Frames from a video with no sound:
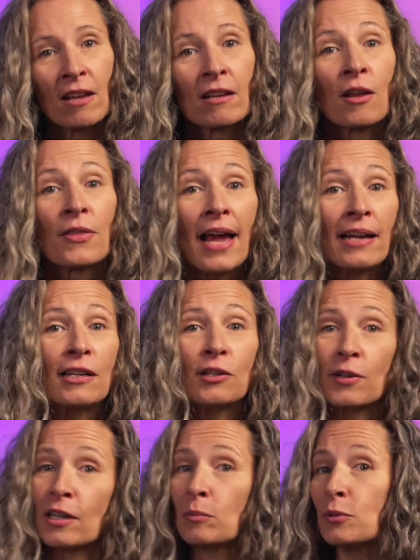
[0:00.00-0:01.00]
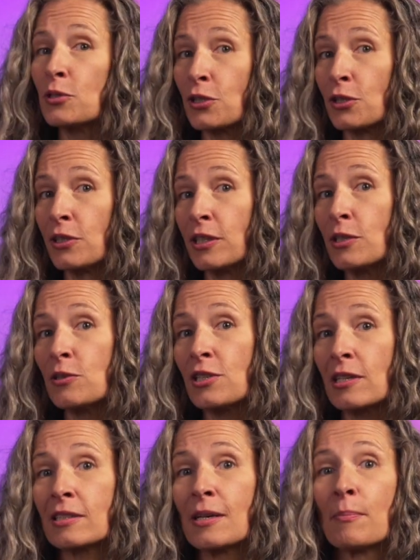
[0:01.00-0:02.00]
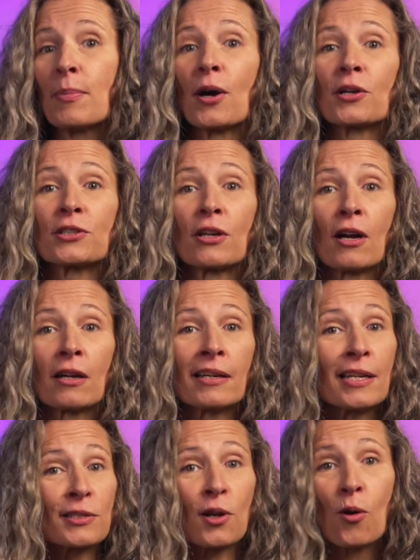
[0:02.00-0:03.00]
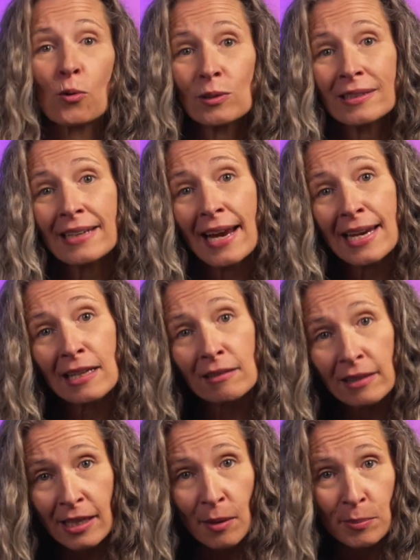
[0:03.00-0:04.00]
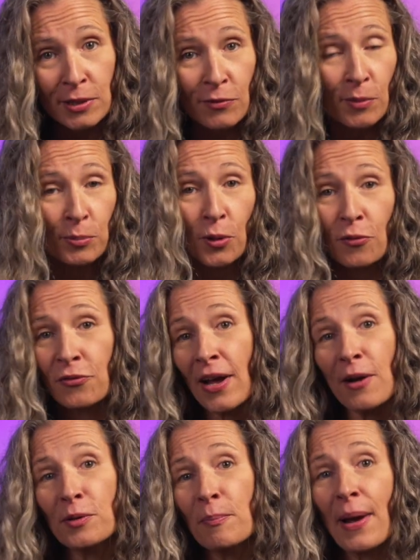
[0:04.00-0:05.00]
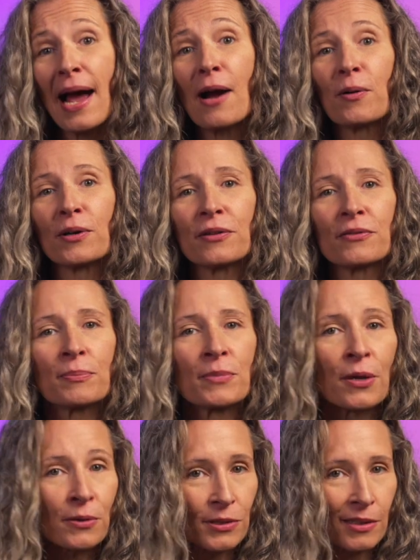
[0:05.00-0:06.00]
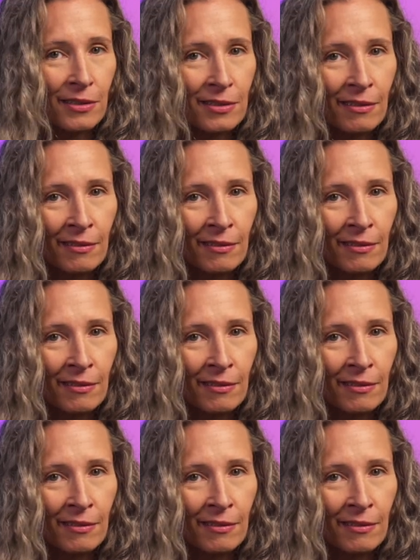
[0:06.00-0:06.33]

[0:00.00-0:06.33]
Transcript: Now, that incredible journey you just embarked on is only a glimpse of the profound power of hypnosis,